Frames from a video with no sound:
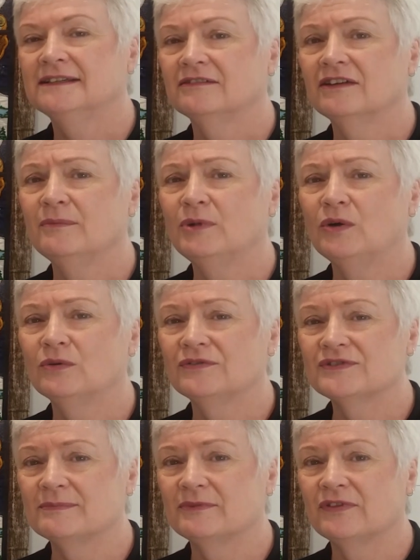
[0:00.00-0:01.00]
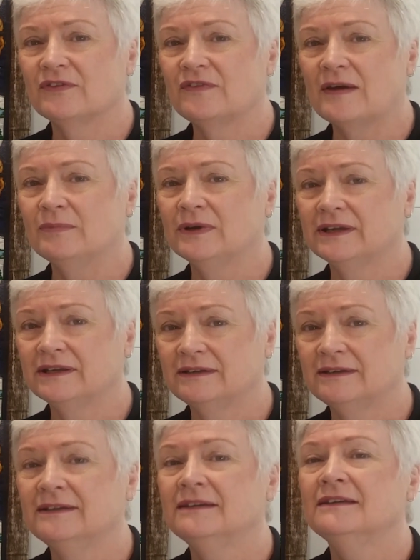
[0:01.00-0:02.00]
grab hold of some of the fabric,
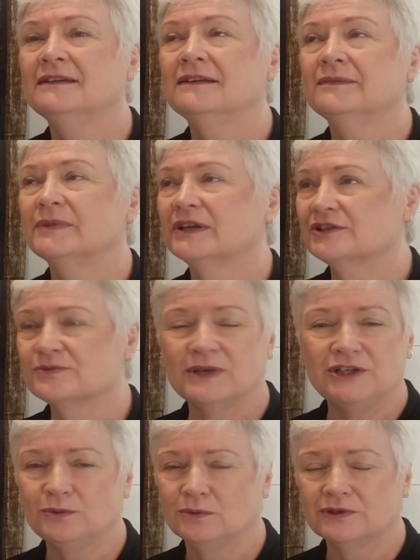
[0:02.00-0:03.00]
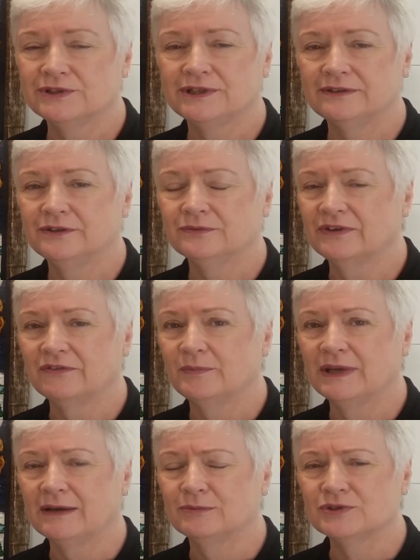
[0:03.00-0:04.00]
because when you want it you'll never
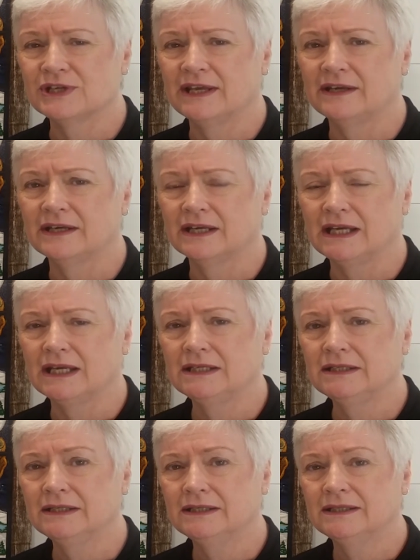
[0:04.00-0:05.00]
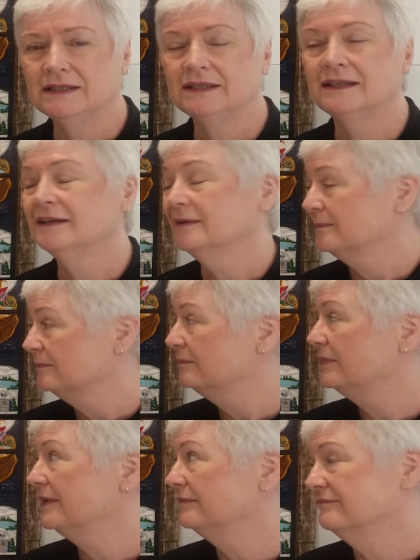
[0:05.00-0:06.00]
be able to get it again,
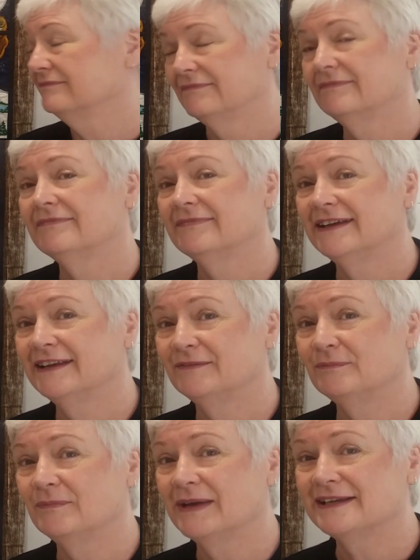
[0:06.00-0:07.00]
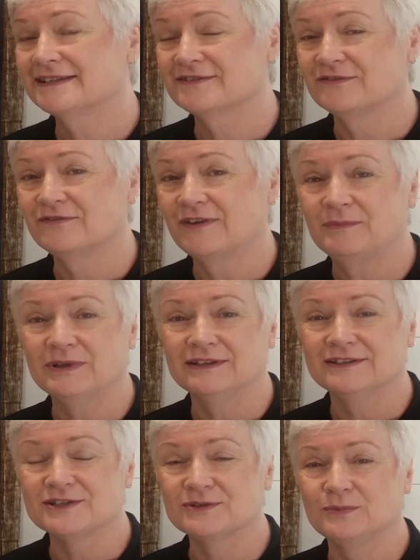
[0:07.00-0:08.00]
but it makes a
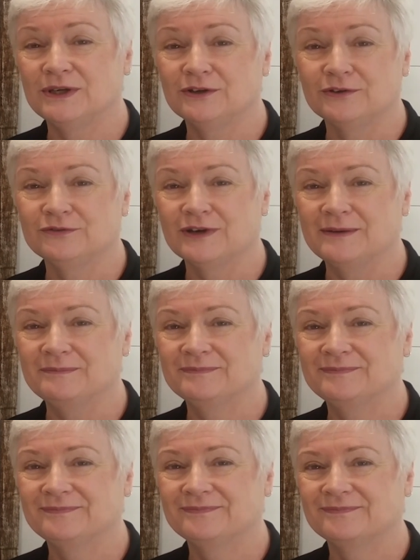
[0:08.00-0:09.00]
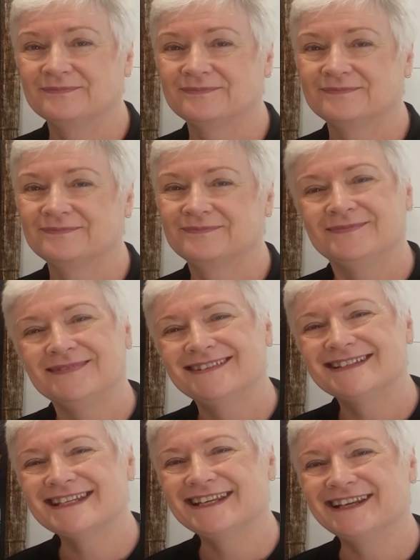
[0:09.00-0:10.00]
fabulous window frame.
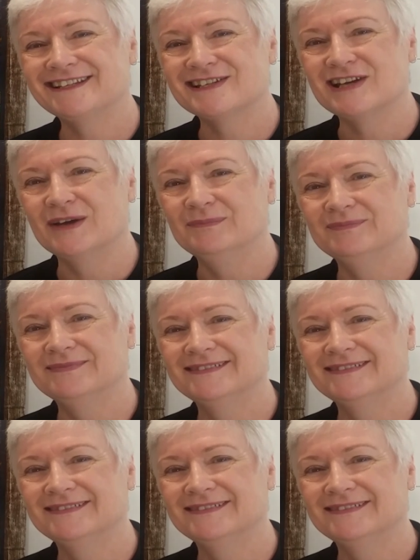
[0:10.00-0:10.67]
See you next time.